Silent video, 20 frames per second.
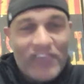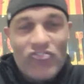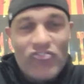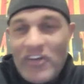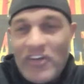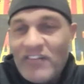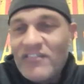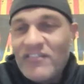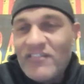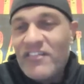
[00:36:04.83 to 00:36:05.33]

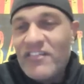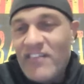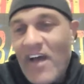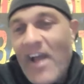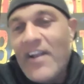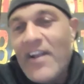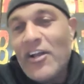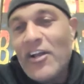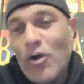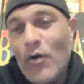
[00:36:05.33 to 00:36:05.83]
just
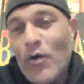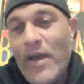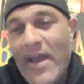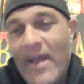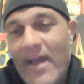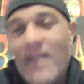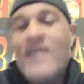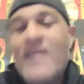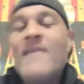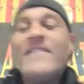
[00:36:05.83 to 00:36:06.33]
deciding to go
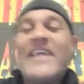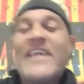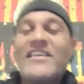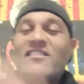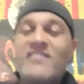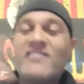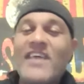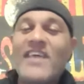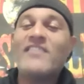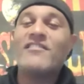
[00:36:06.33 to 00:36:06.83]
ahead and
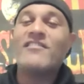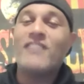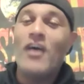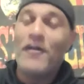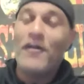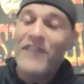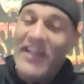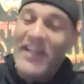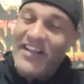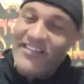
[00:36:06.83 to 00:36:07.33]
say
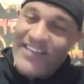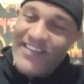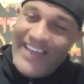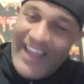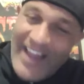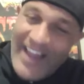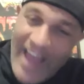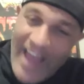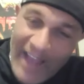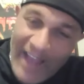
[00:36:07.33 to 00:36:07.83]
stuff that is
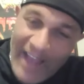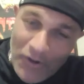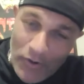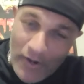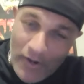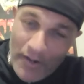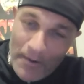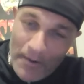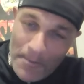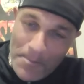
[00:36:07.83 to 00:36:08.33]

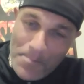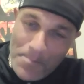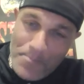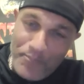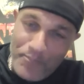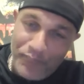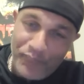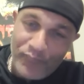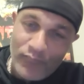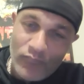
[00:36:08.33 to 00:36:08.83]
inaccurate
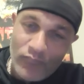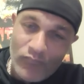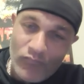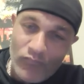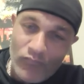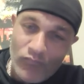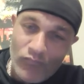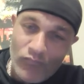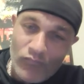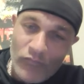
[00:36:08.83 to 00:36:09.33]

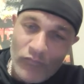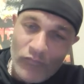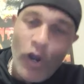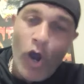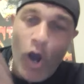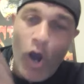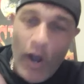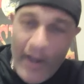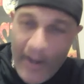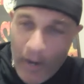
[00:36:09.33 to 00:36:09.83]

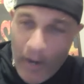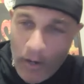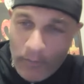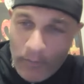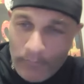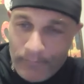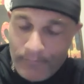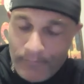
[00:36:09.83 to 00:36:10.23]
on air